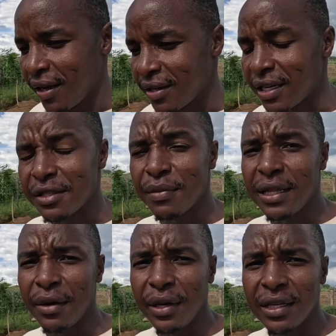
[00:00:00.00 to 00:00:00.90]
trust me,
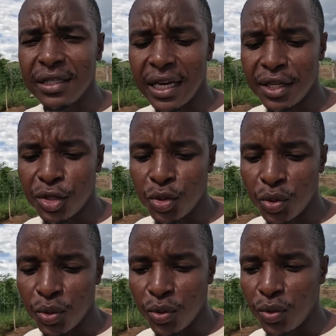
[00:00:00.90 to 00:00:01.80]
they will tend
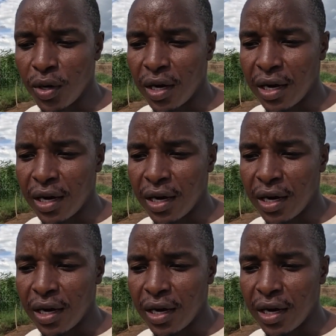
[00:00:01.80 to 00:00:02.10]
to